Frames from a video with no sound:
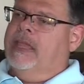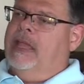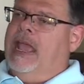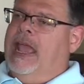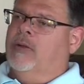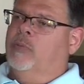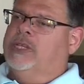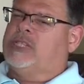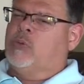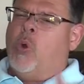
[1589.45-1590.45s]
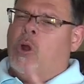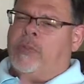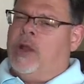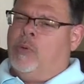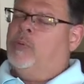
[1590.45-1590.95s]
and we swore
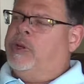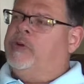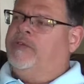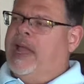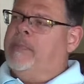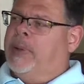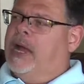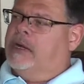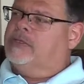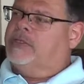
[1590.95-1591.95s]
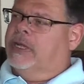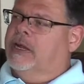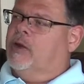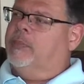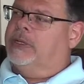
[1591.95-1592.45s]
there were real vampires
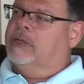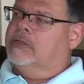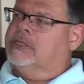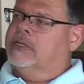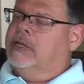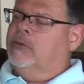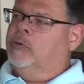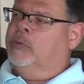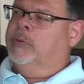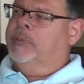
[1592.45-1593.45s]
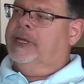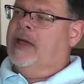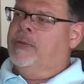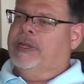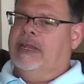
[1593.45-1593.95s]
there, because we would be
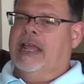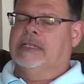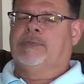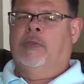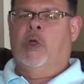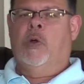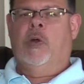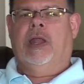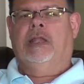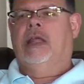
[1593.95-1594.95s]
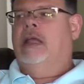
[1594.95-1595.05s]
on the dance floor, and